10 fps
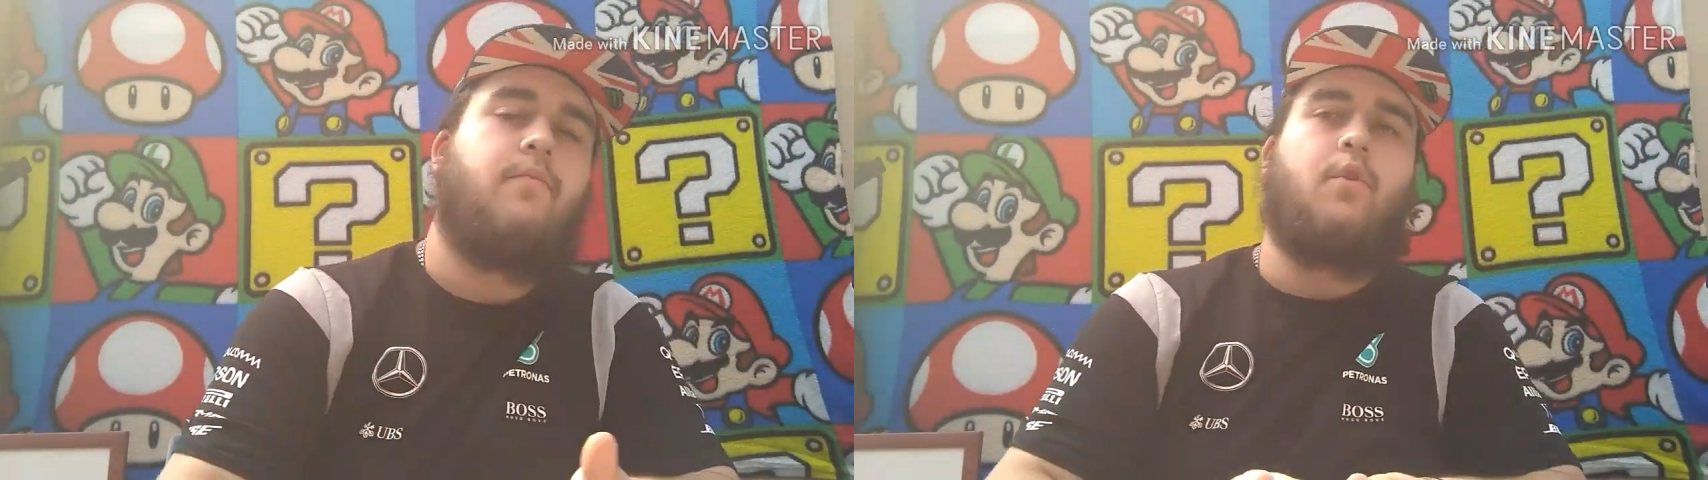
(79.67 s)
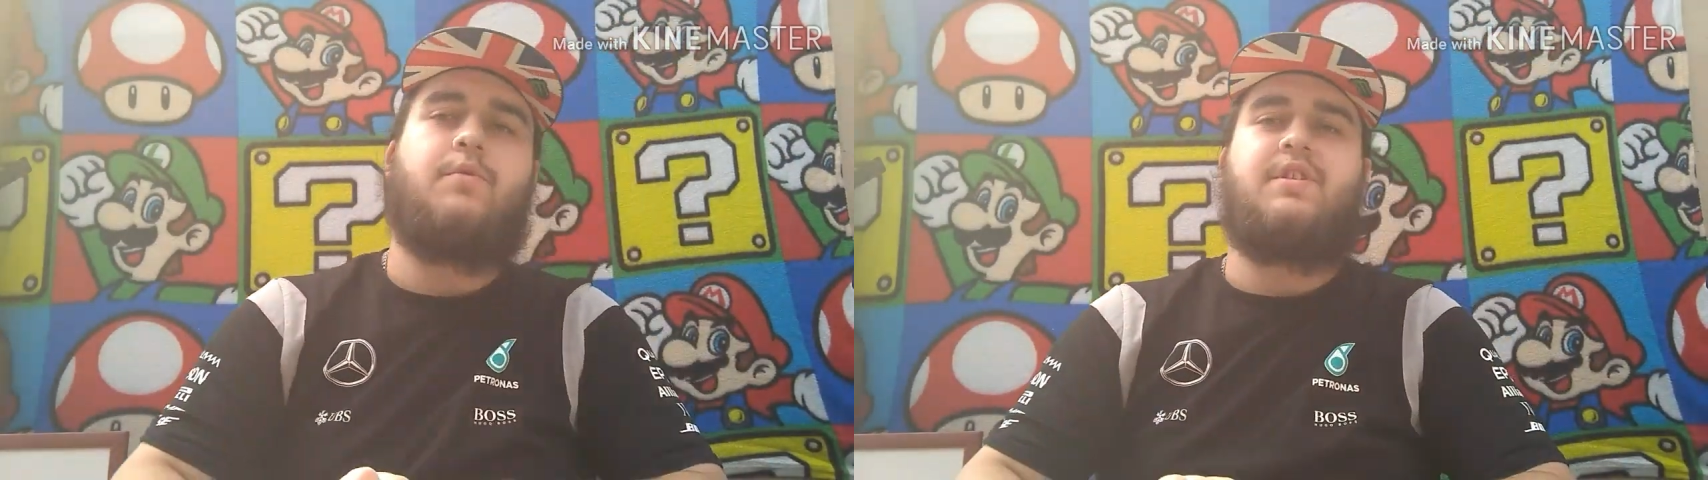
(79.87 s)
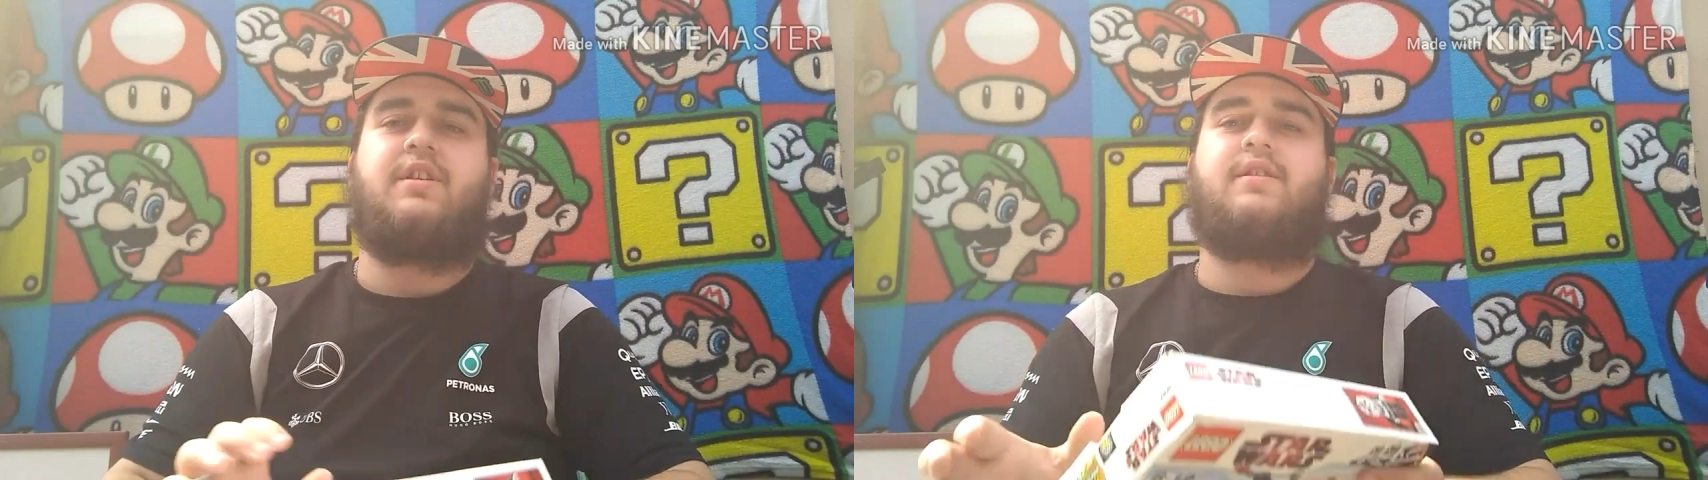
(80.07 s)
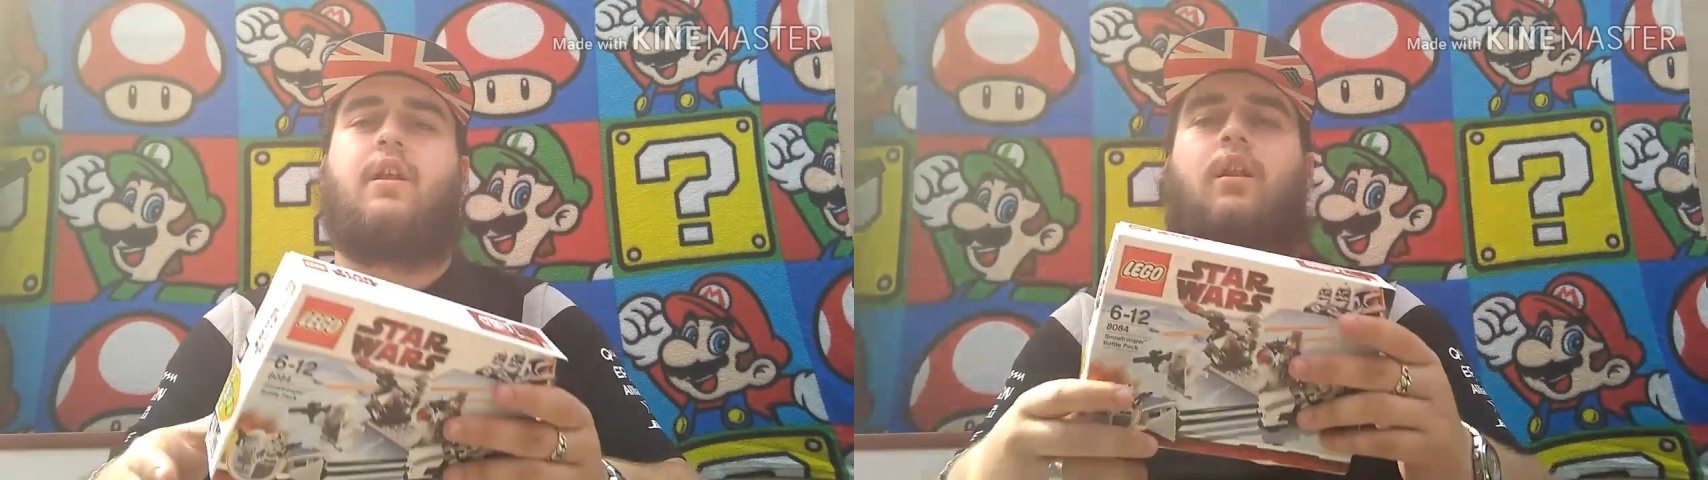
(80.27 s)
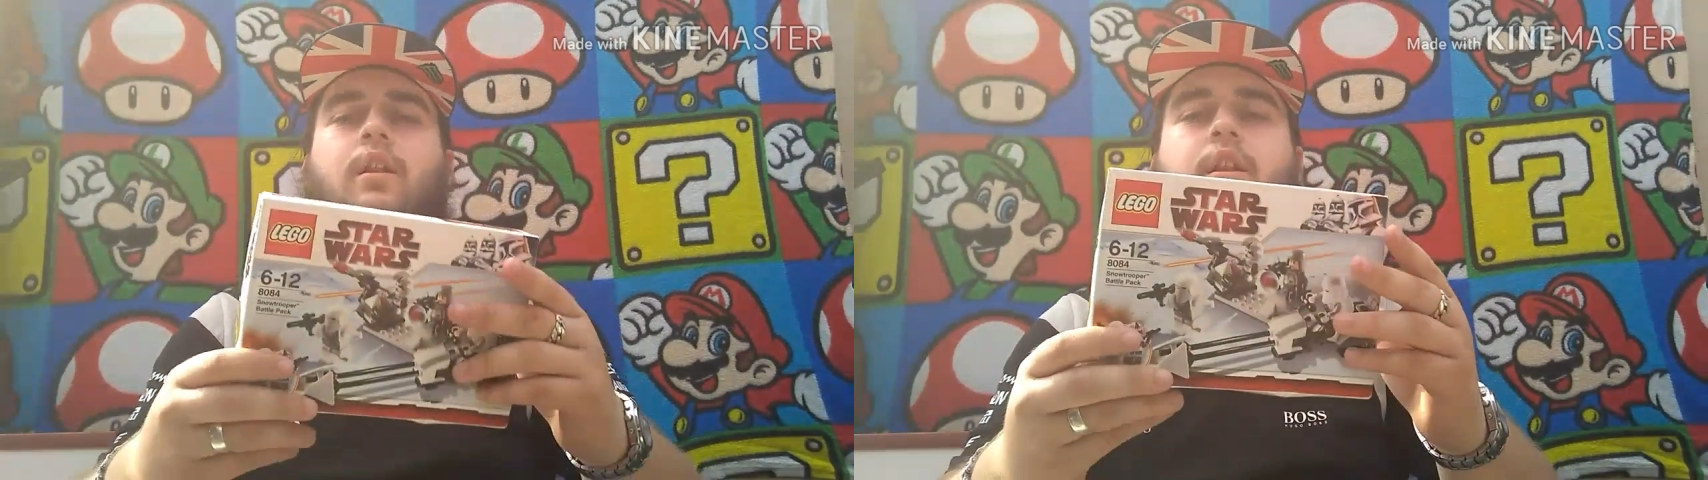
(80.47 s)
was this
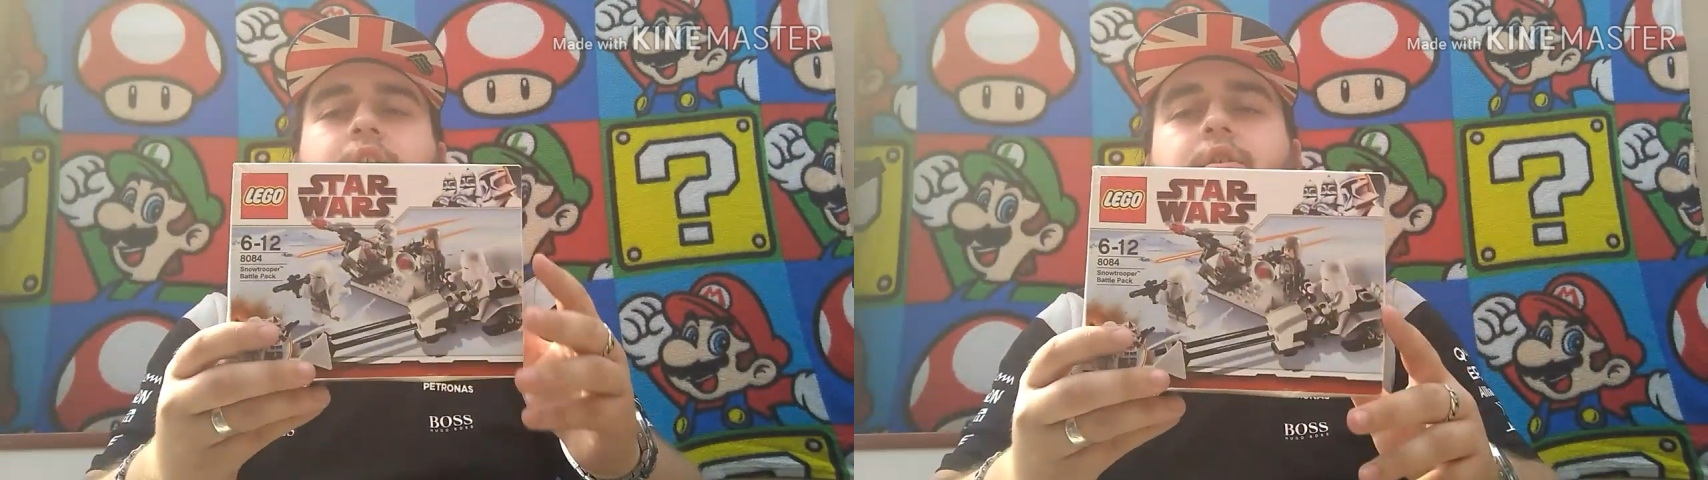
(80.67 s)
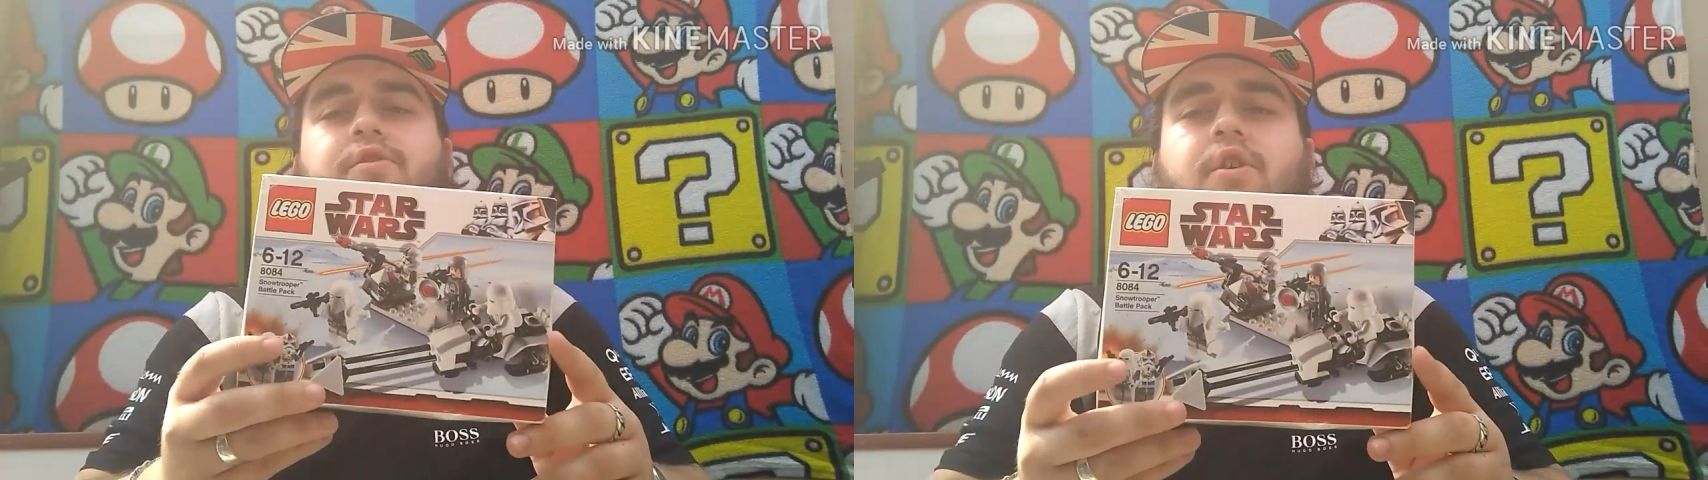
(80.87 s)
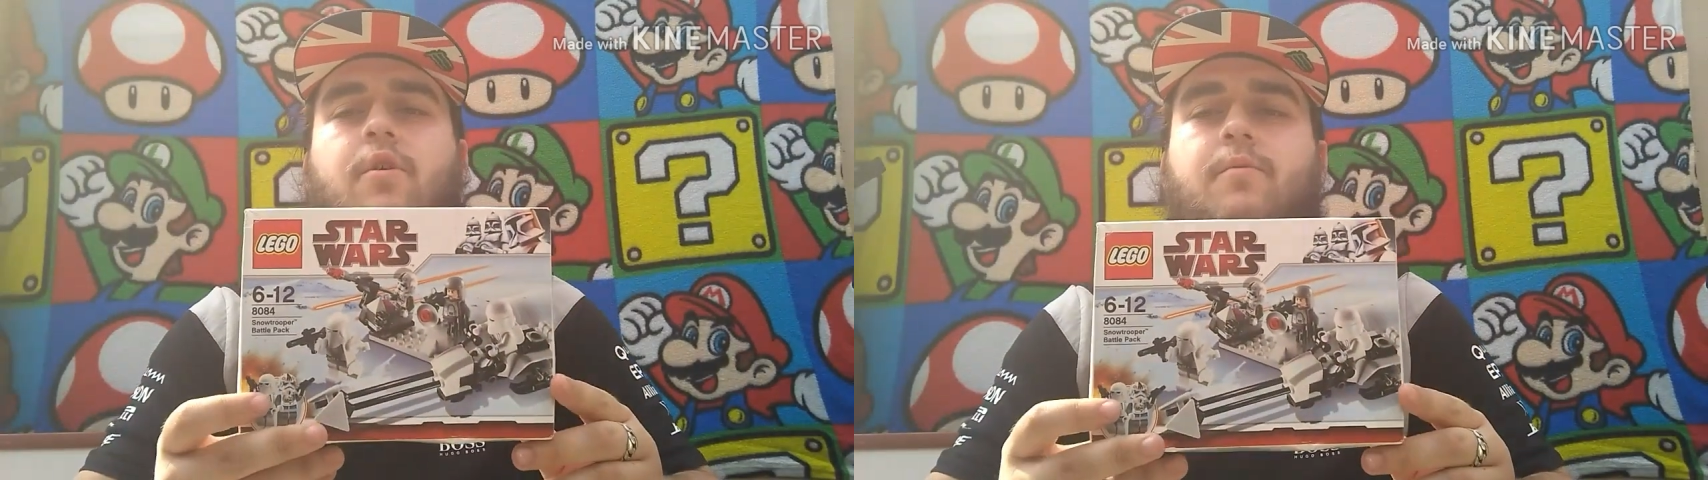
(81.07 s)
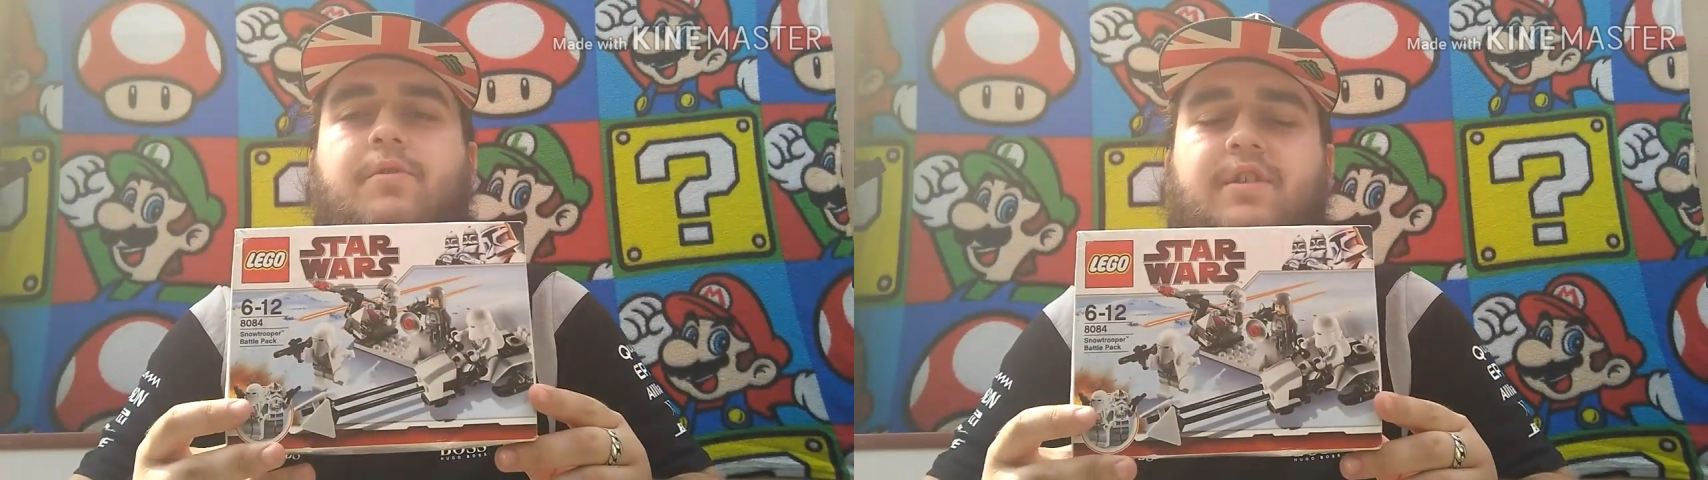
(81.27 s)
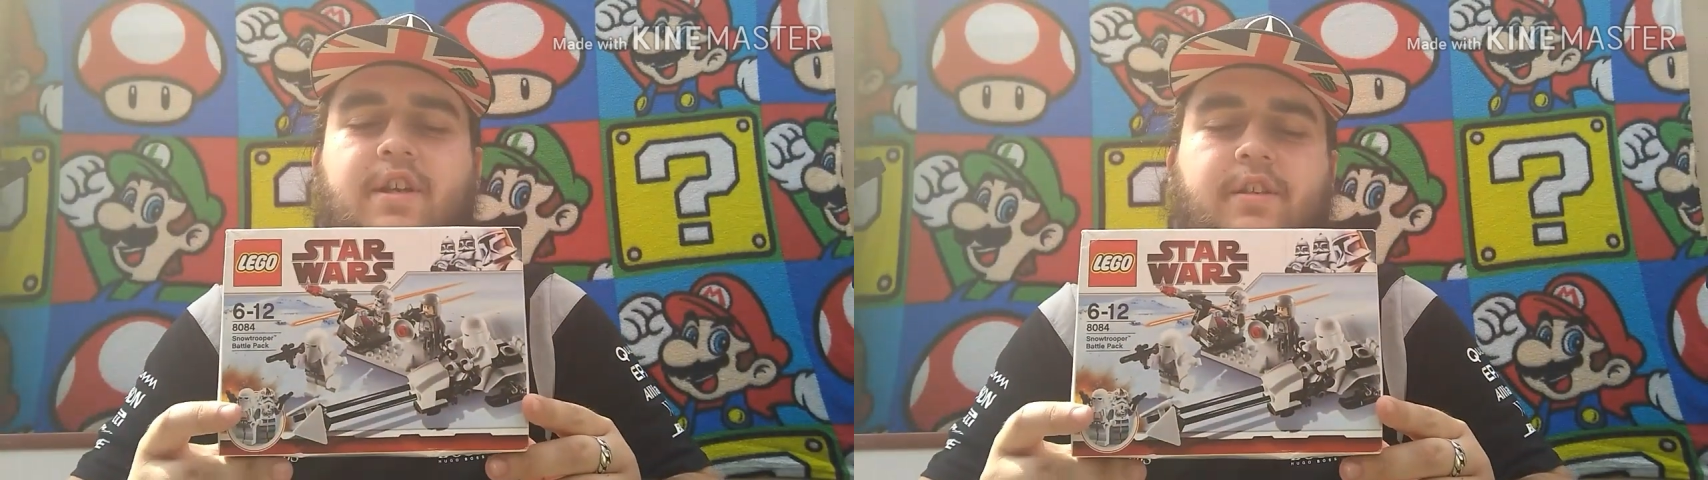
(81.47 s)
Lego Star
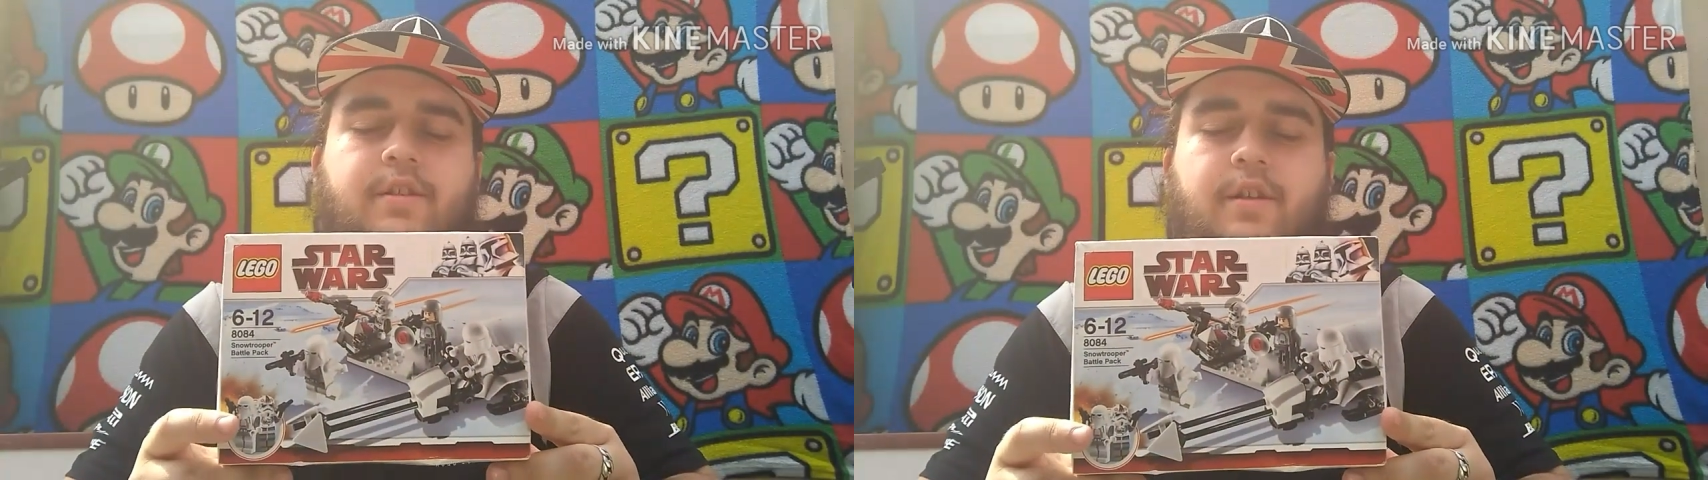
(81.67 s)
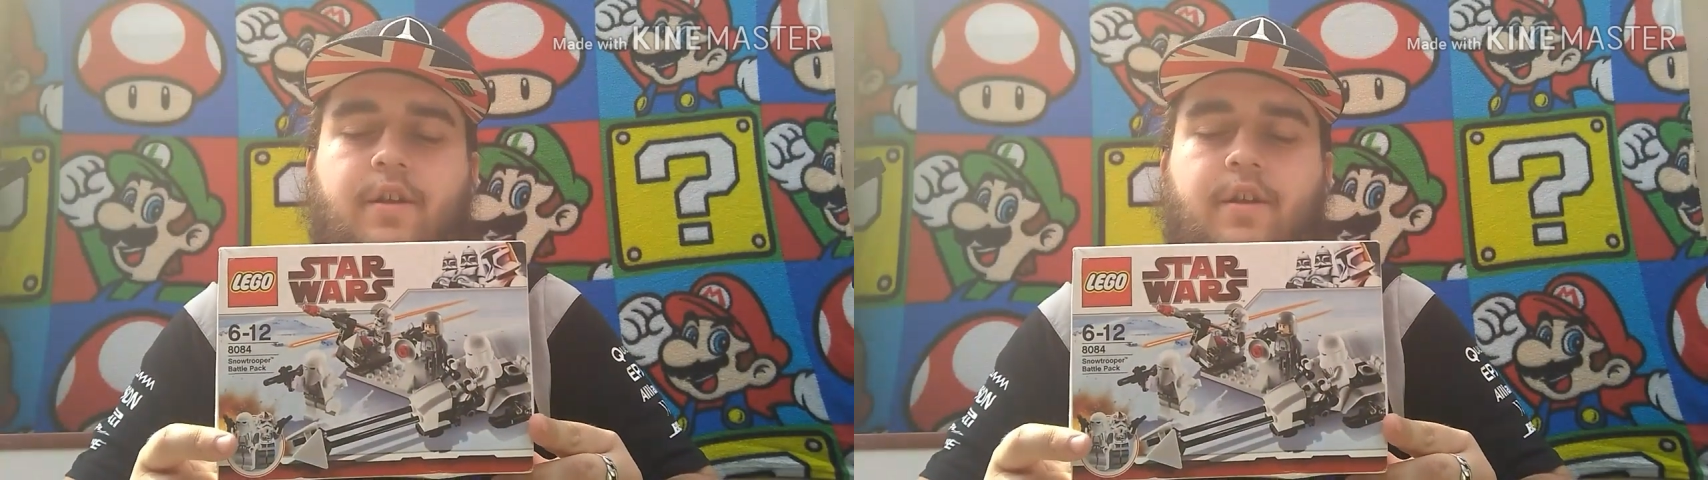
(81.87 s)
Wars set.